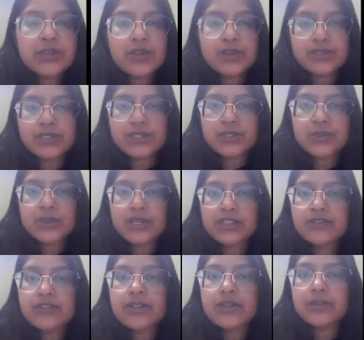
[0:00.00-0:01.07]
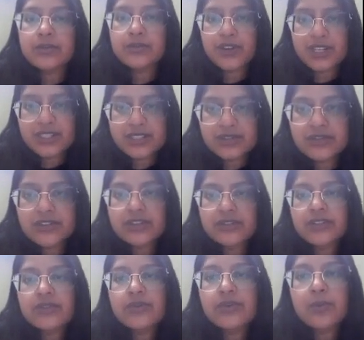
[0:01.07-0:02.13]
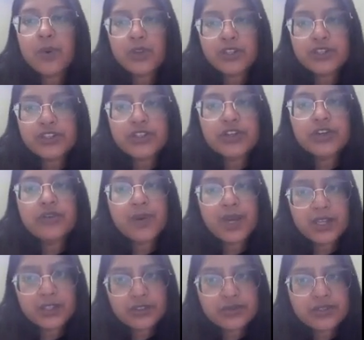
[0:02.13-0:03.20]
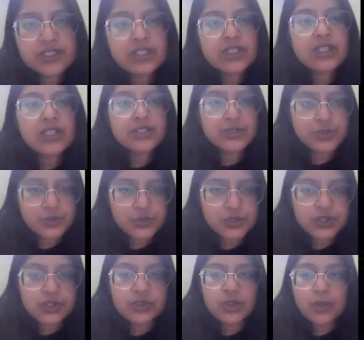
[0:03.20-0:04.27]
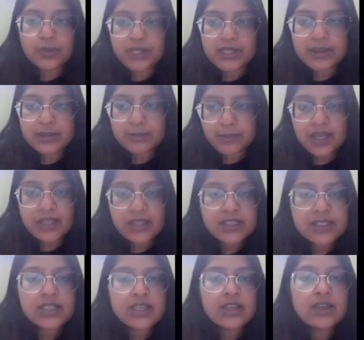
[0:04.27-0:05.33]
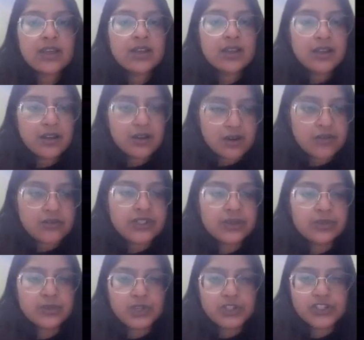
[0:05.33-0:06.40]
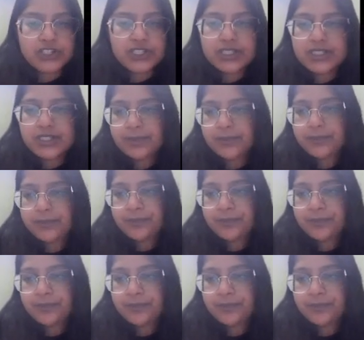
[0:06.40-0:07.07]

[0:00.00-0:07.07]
2012 provided a framework for monitoring of biophysical and socio-economic impacts of the project.